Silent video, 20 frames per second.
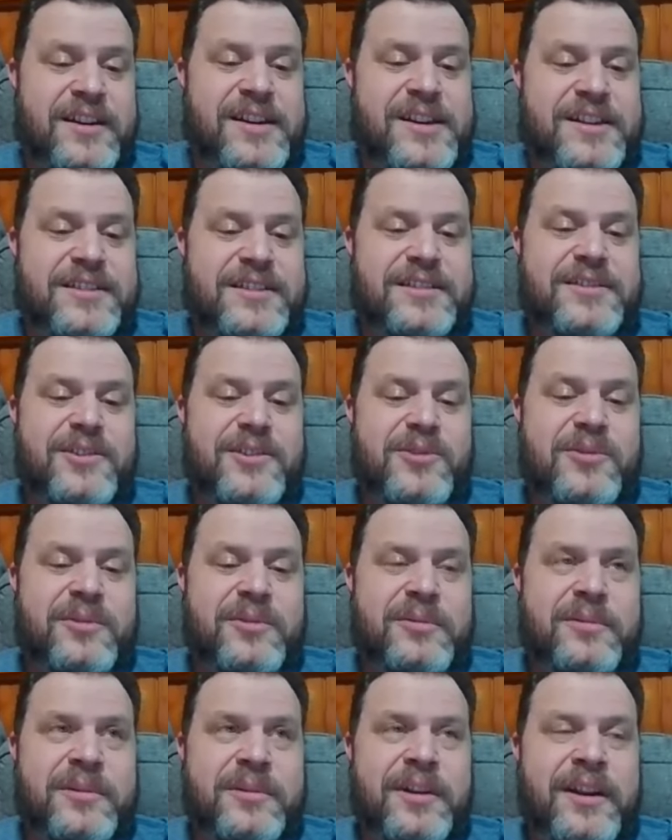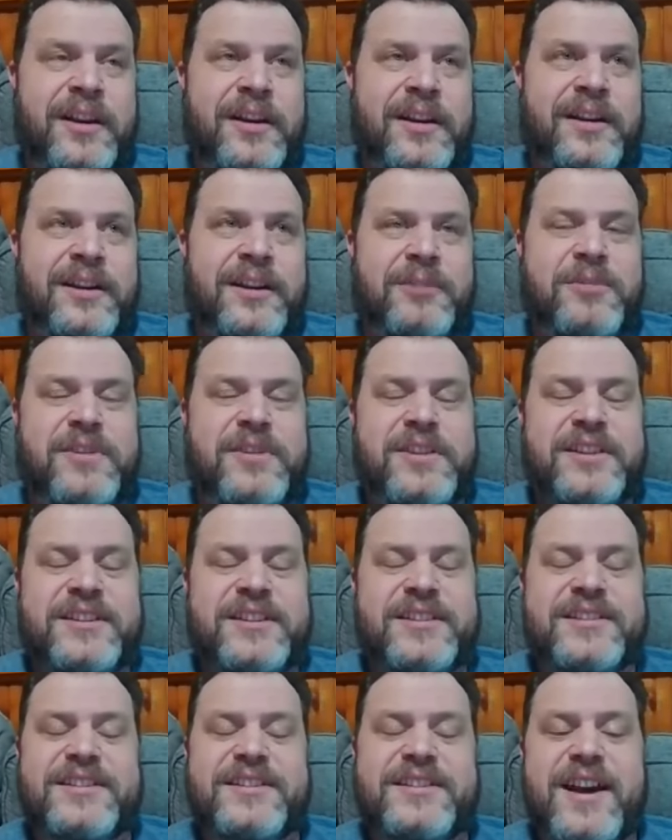So, I mean, the
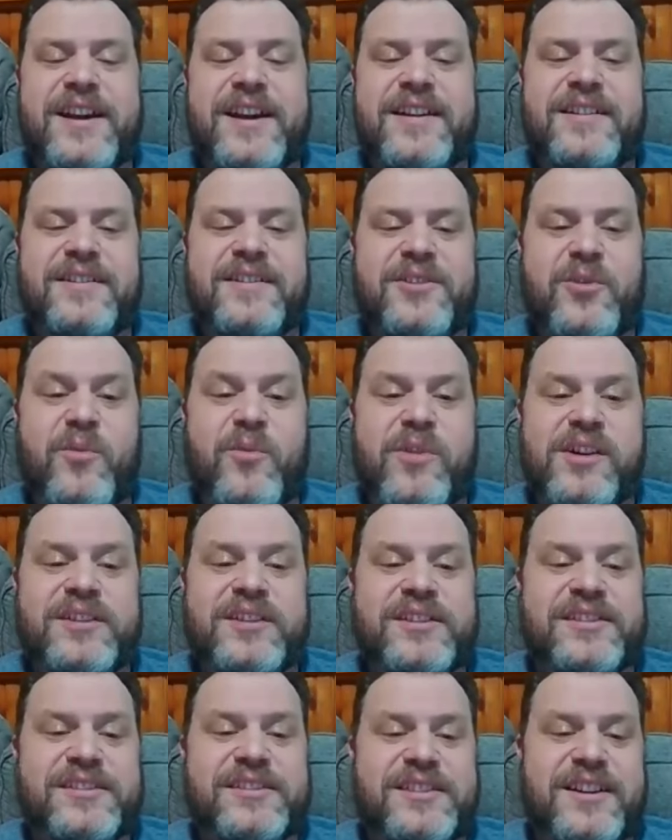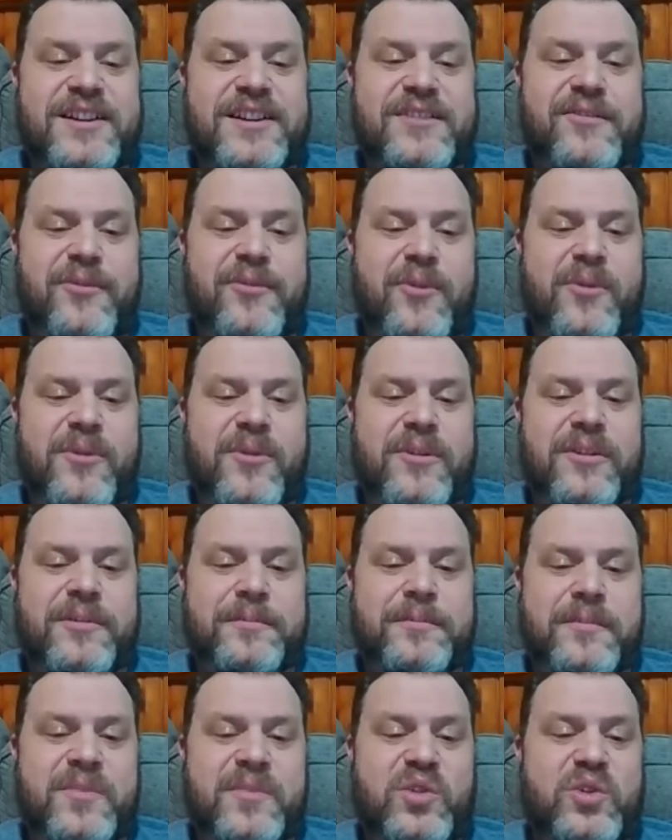desire and the want is there
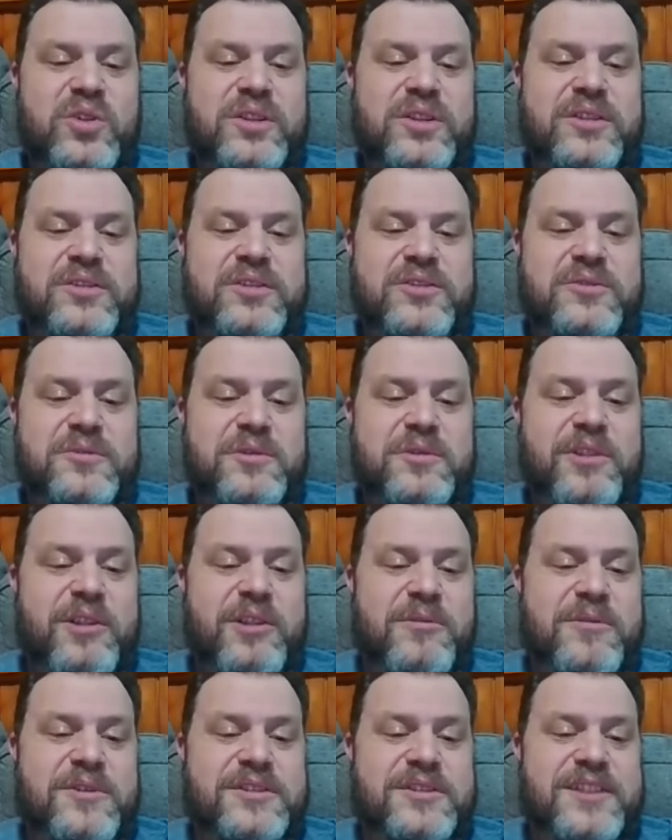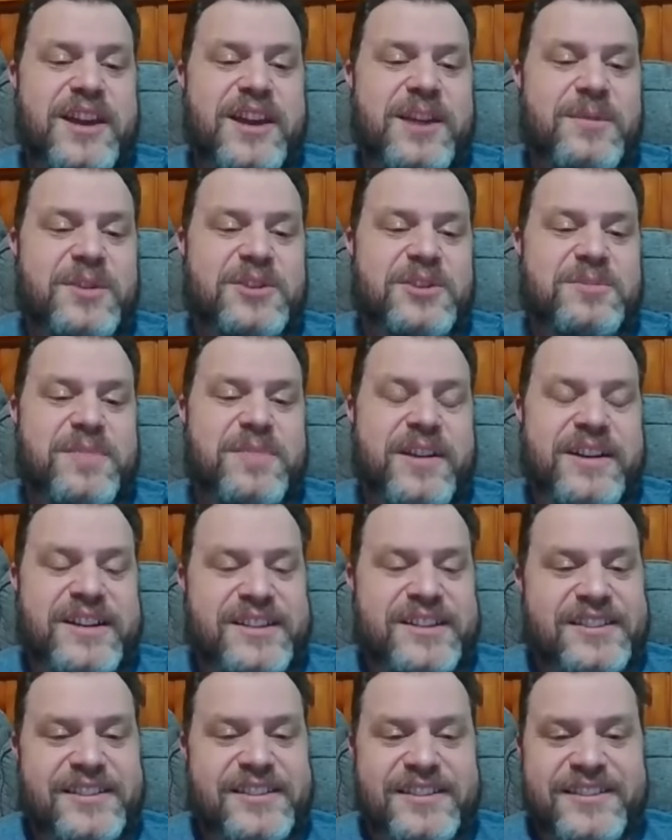for good new Star Wars game
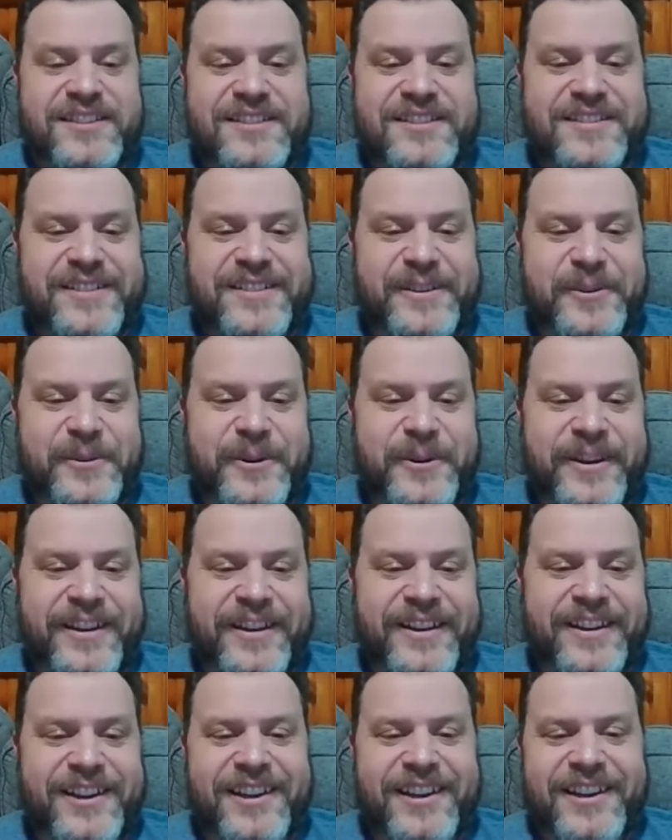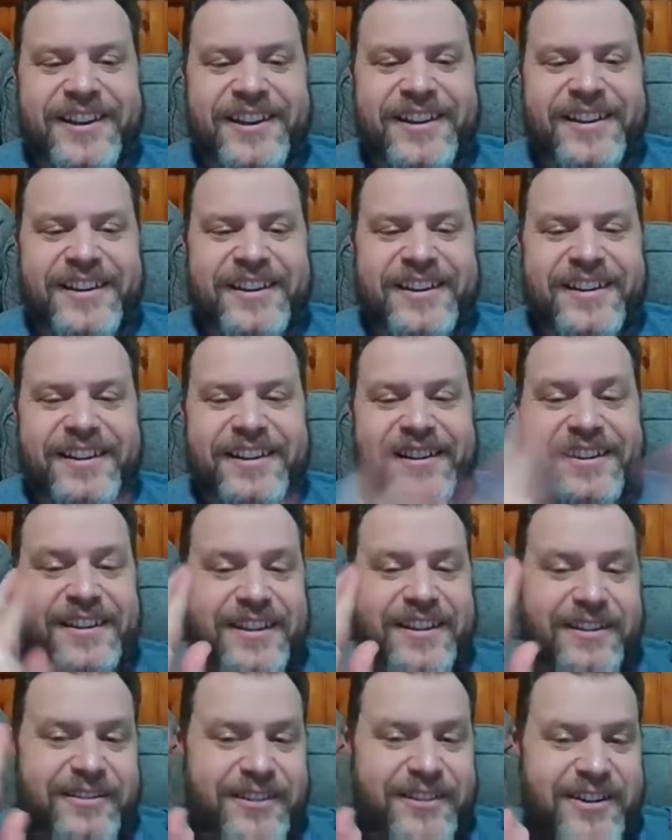experiences. So,
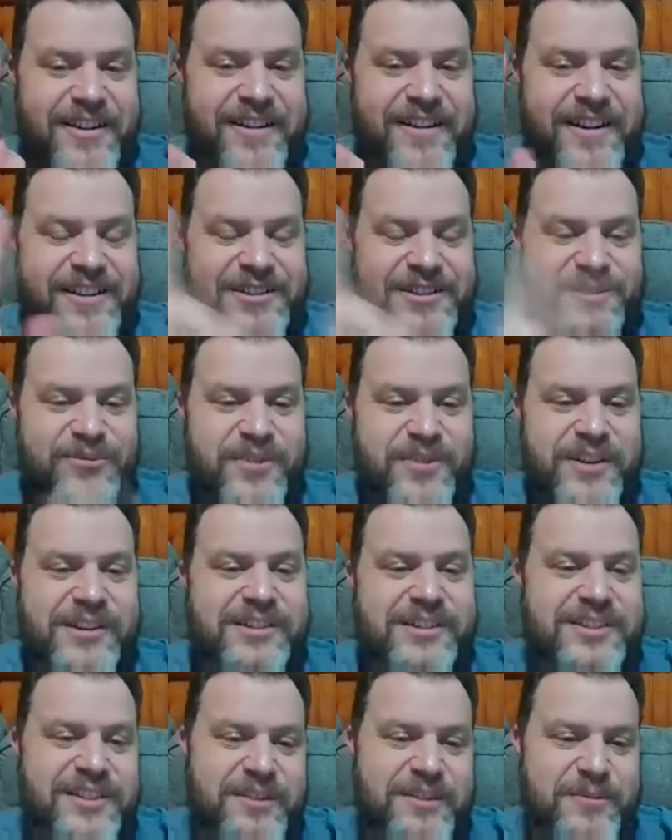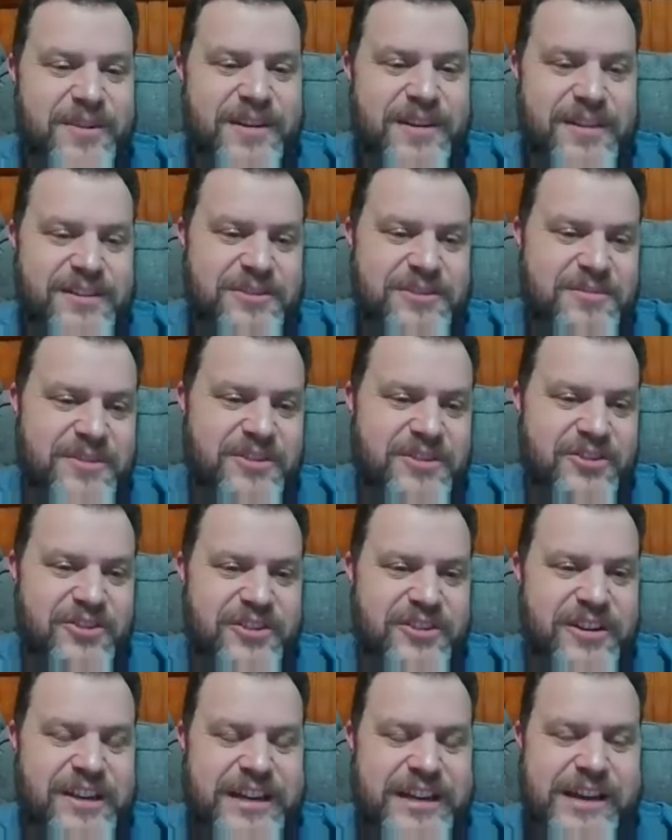we can cross our fingers that we get some
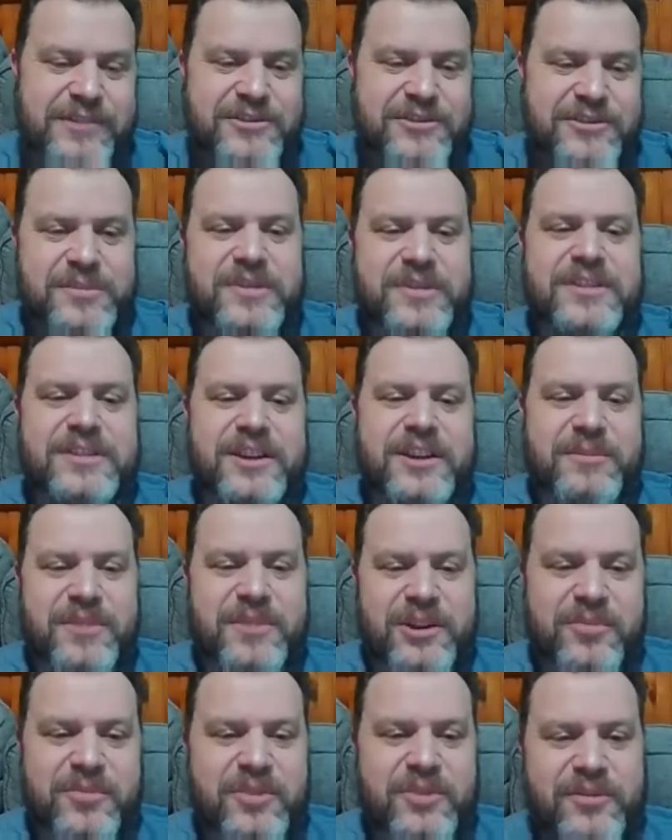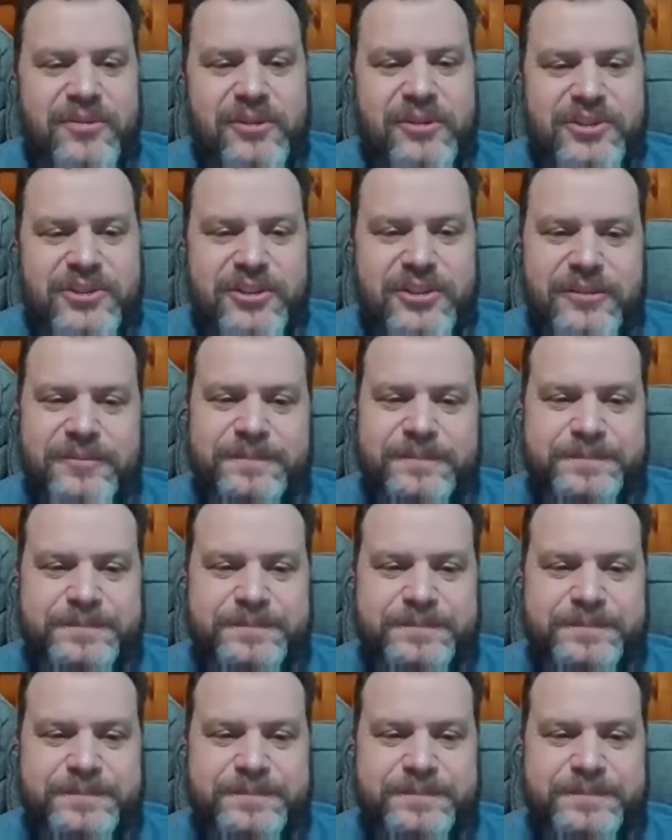interesting announcements coming up in the future.